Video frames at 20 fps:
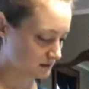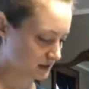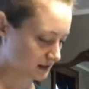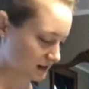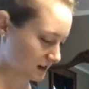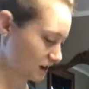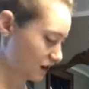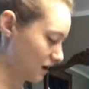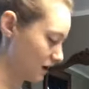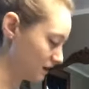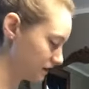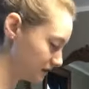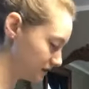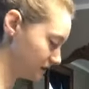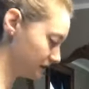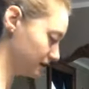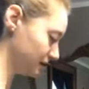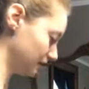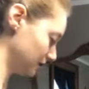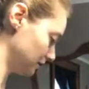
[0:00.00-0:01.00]
then it
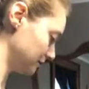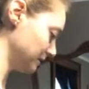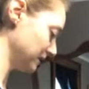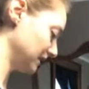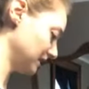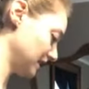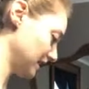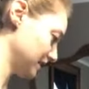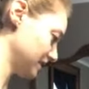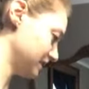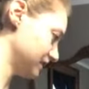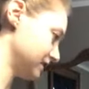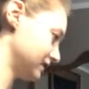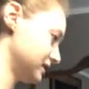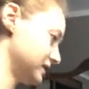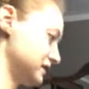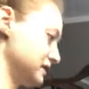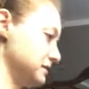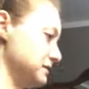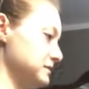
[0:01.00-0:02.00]
costs a little bit less
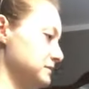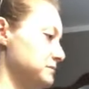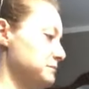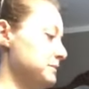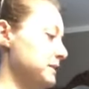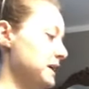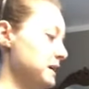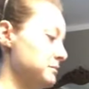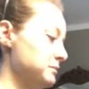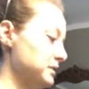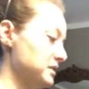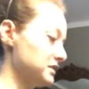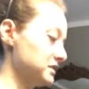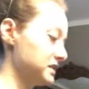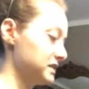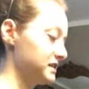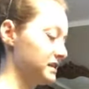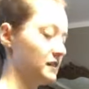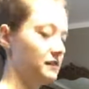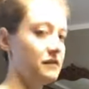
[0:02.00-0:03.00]
to buy
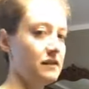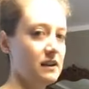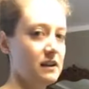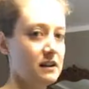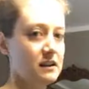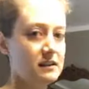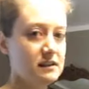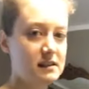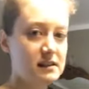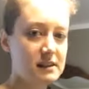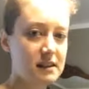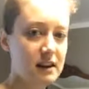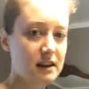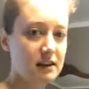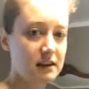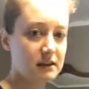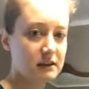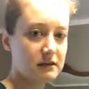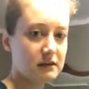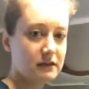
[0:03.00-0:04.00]
bulk stuffing
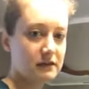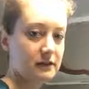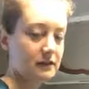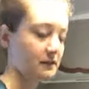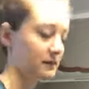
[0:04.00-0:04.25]
instead of